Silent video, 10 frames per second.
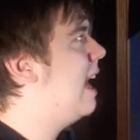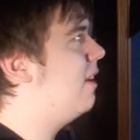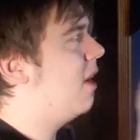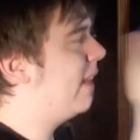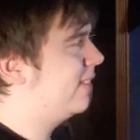I
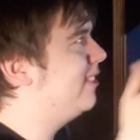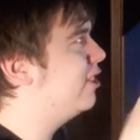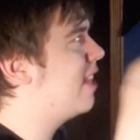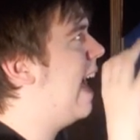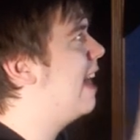don't know, like this
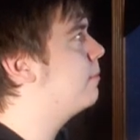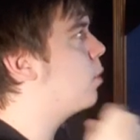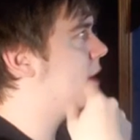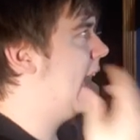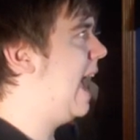just has
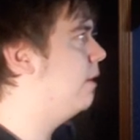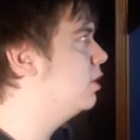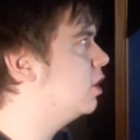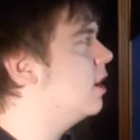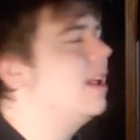more
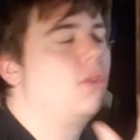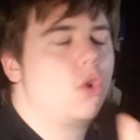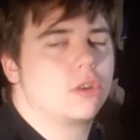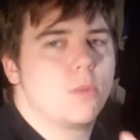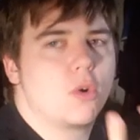character. It
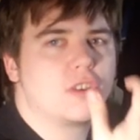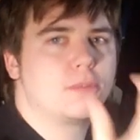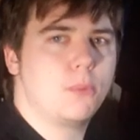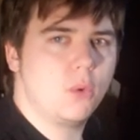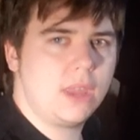looks more
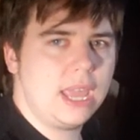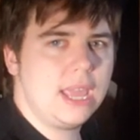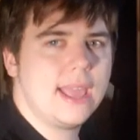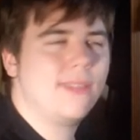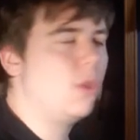
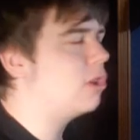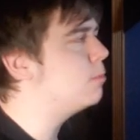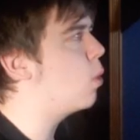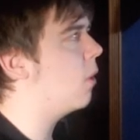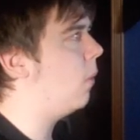spooky. It looks
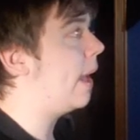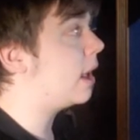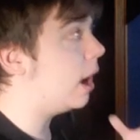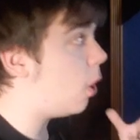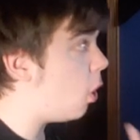more like
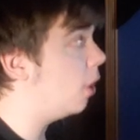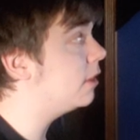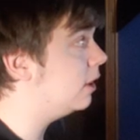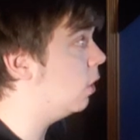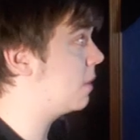a
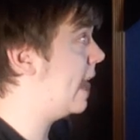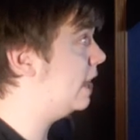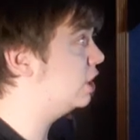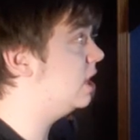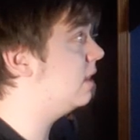haunted
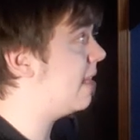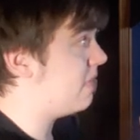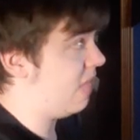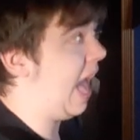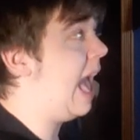location
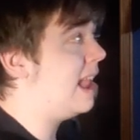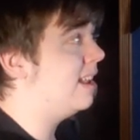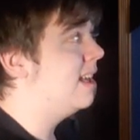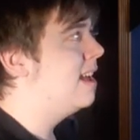than that.